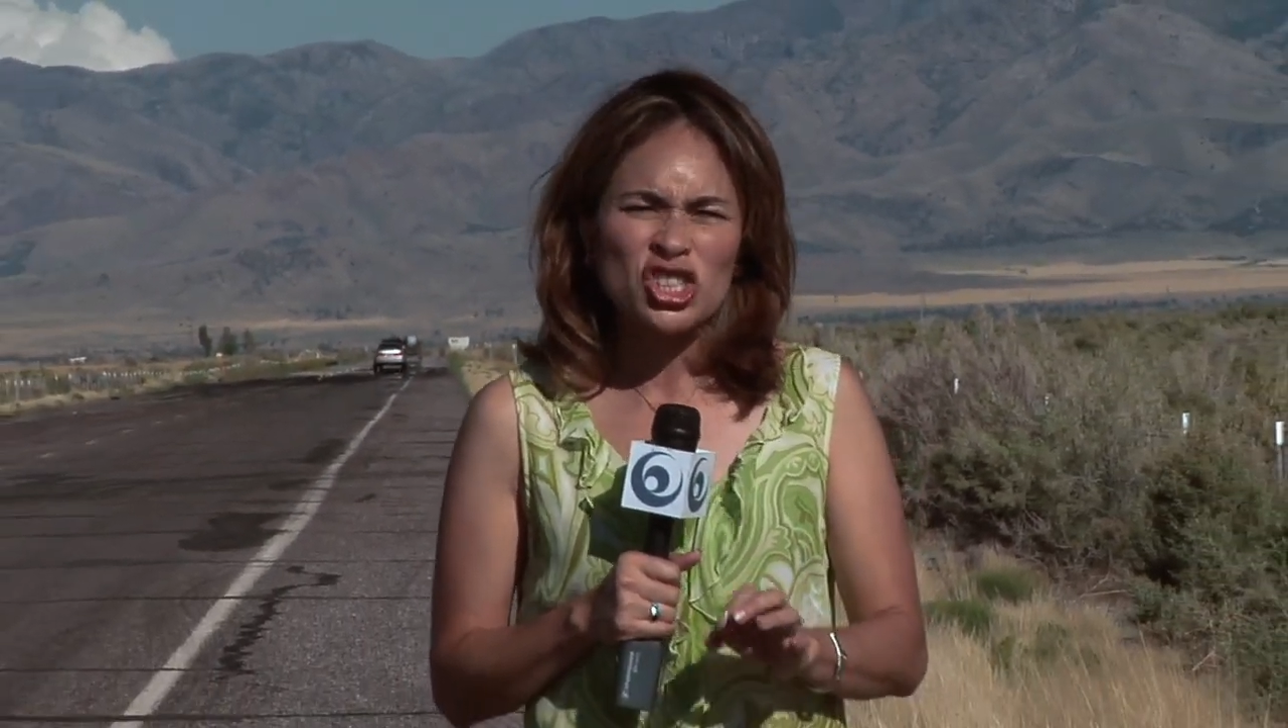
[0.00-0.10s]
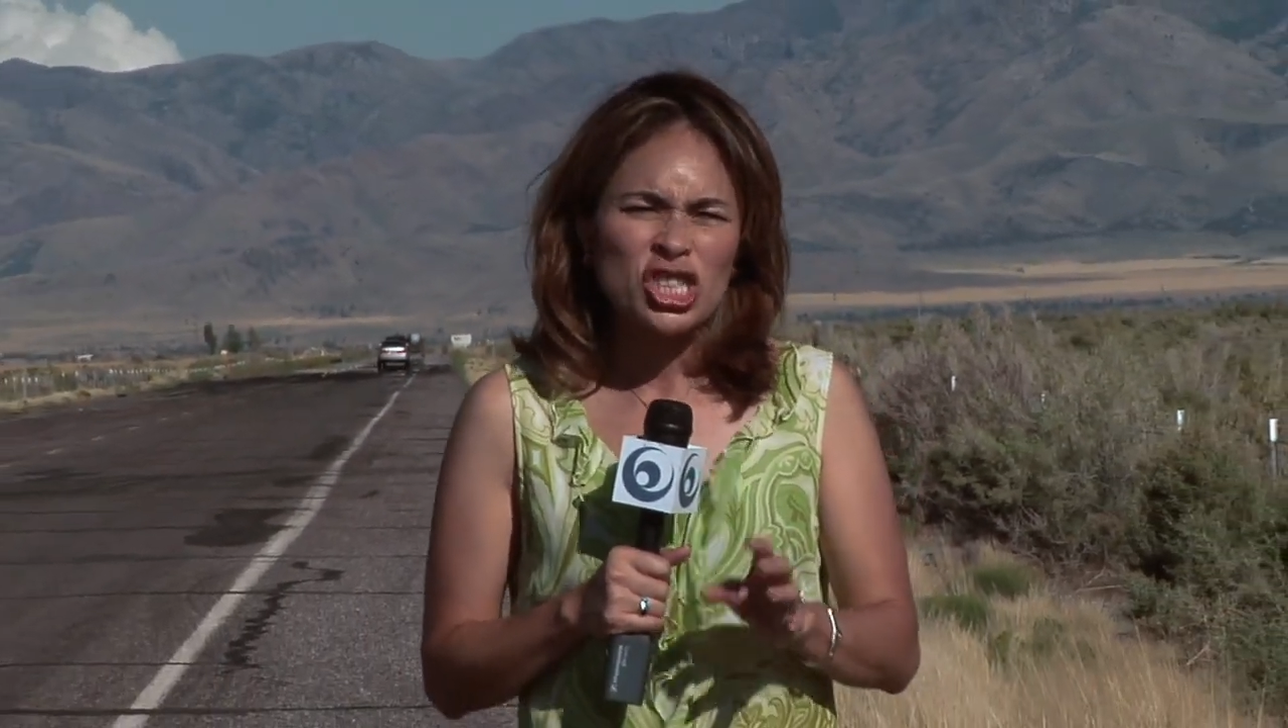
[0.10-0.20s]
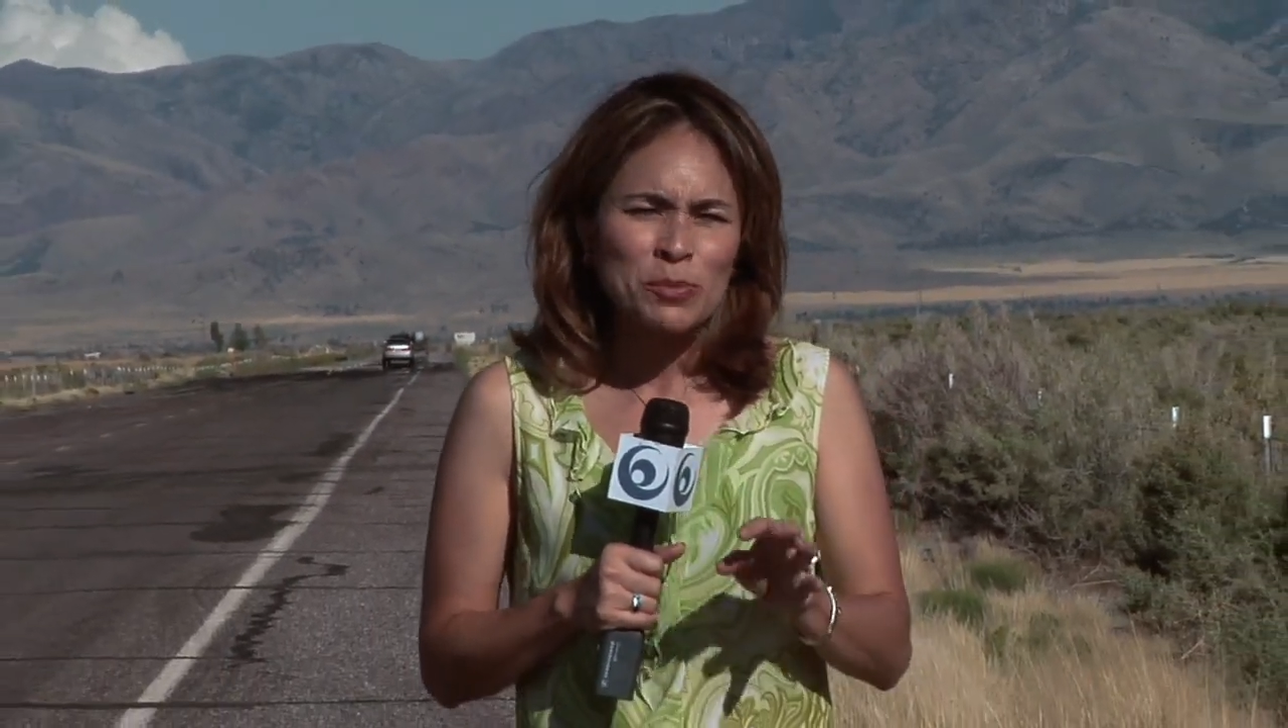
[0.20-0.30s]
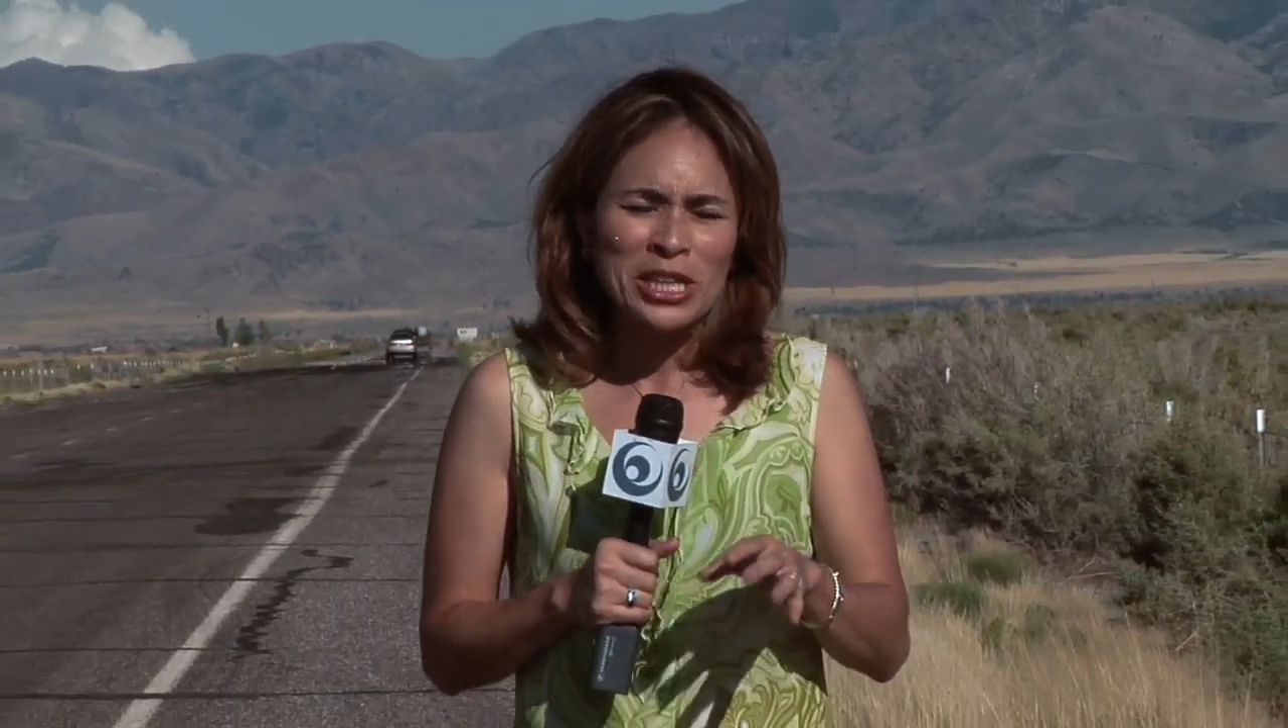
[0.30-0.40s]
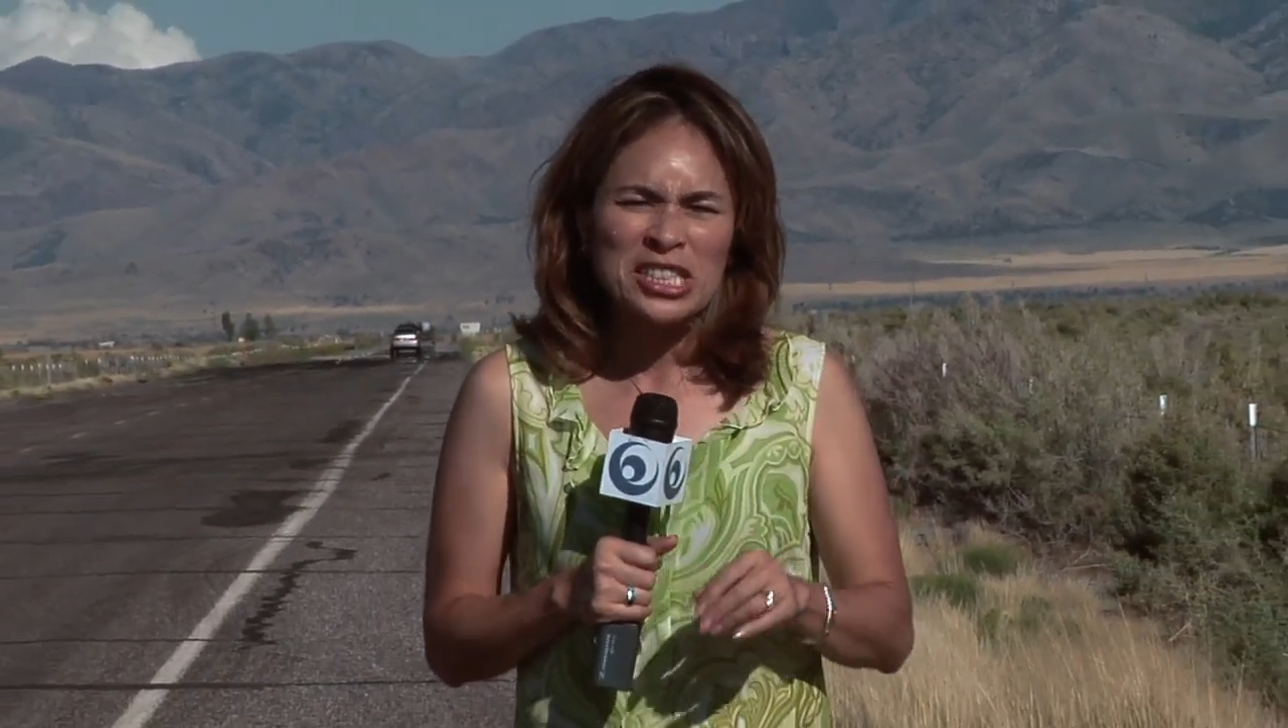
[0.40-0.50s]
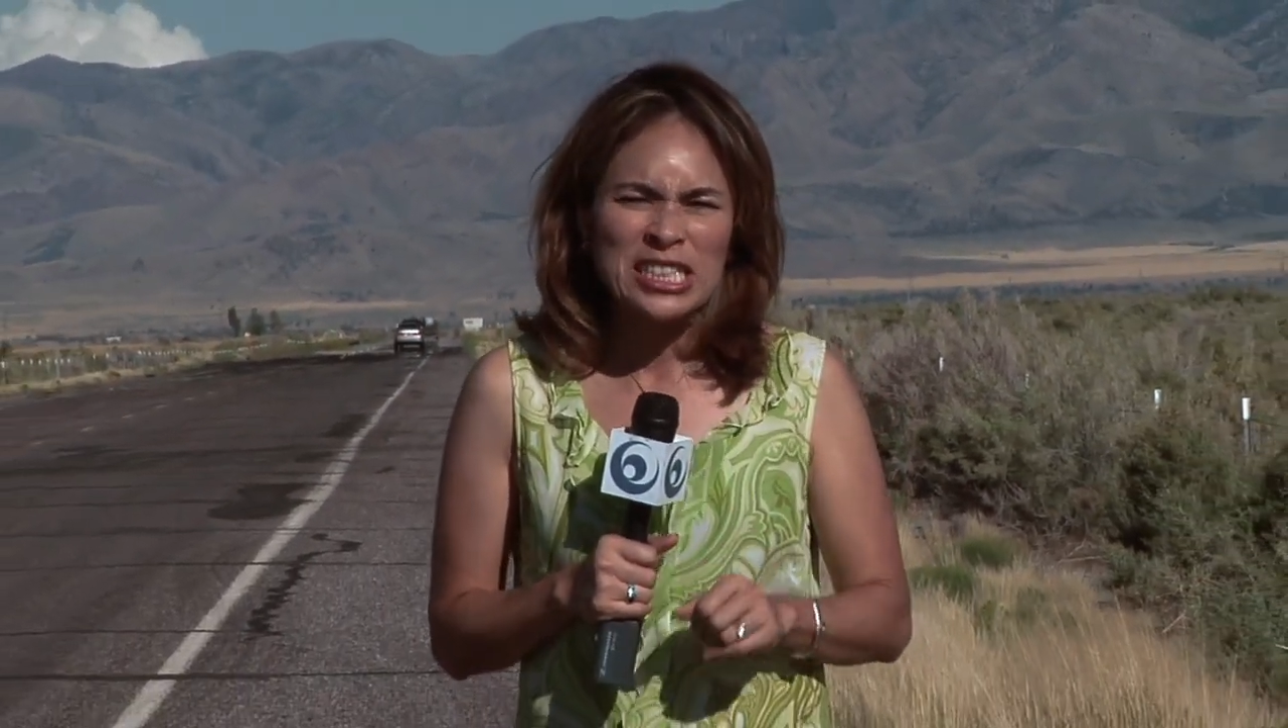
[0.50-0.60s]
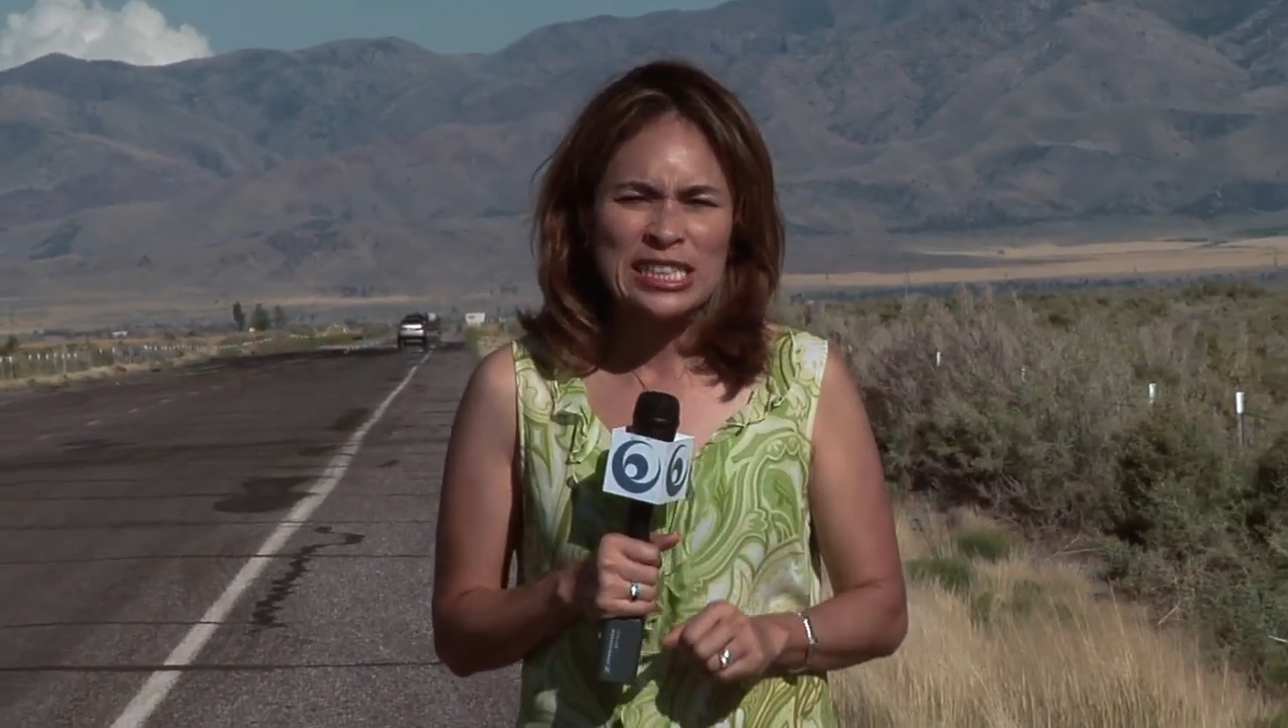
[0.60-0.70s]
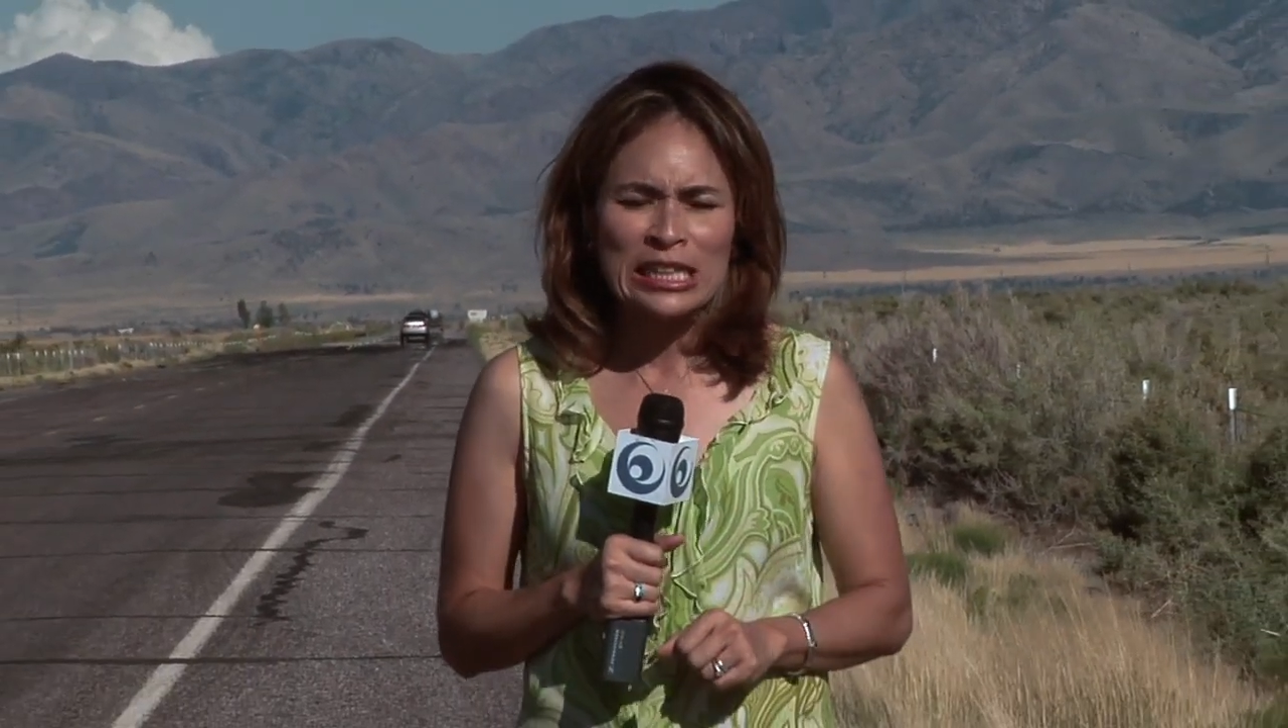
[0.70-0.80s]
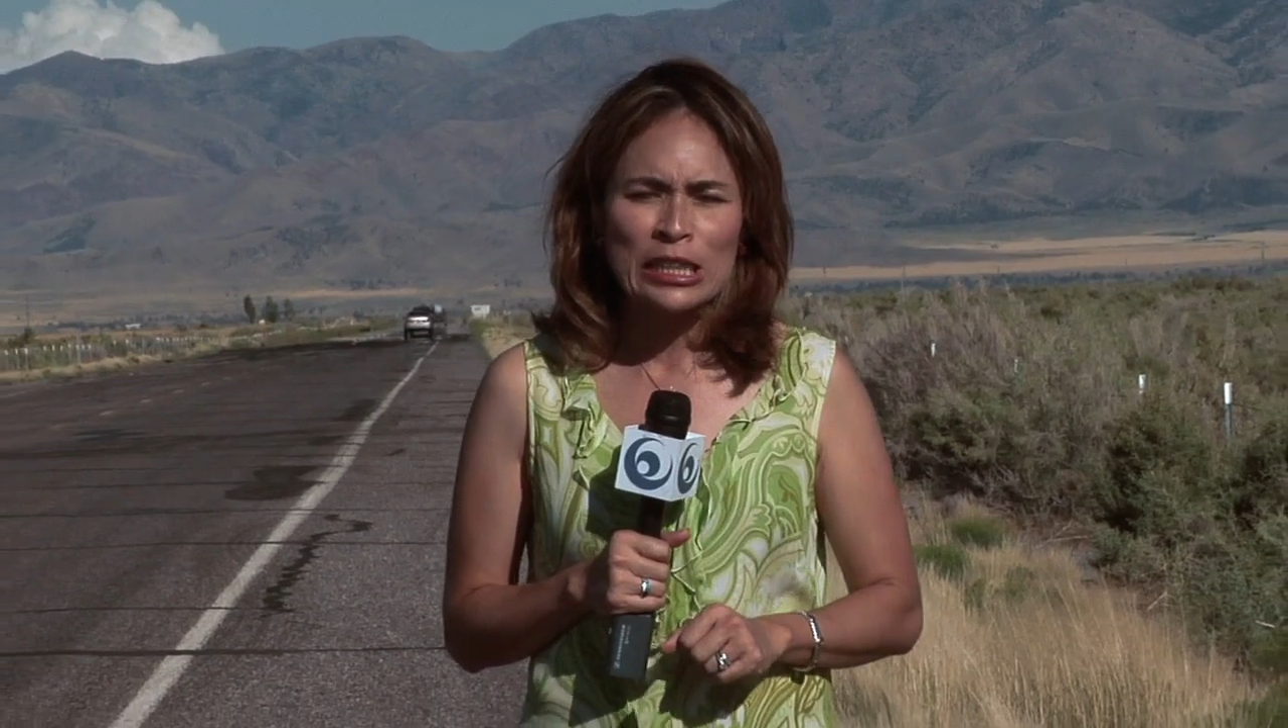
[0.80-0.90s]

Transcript: just because it's a